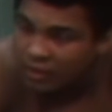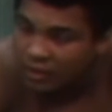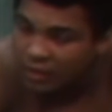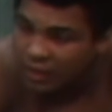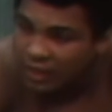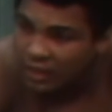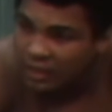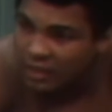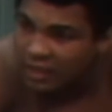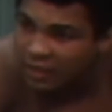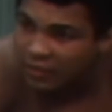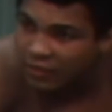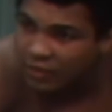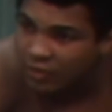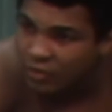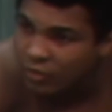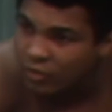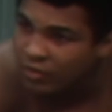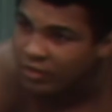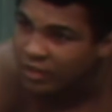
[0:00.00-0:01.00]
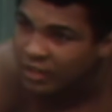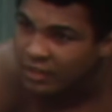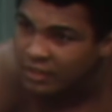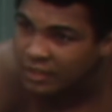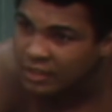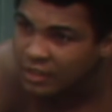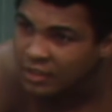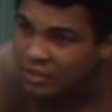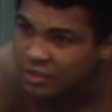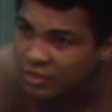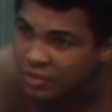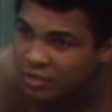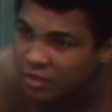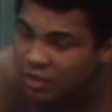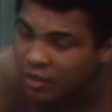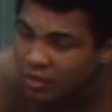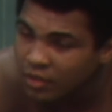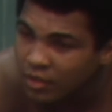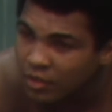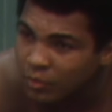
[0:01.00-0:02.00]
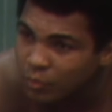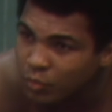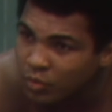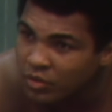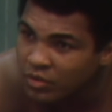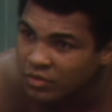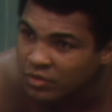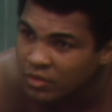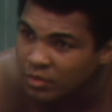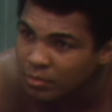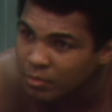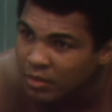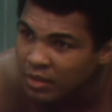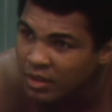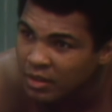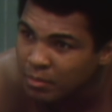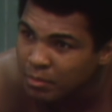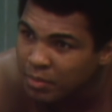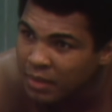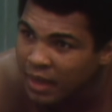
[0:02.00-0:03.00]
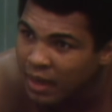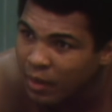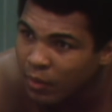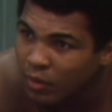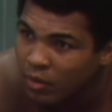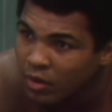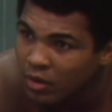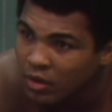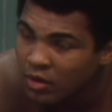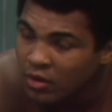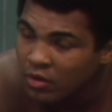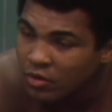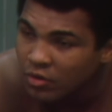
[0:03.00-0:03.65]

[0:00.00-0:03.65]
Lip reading: they never heard that teaching or that wisdom or that power.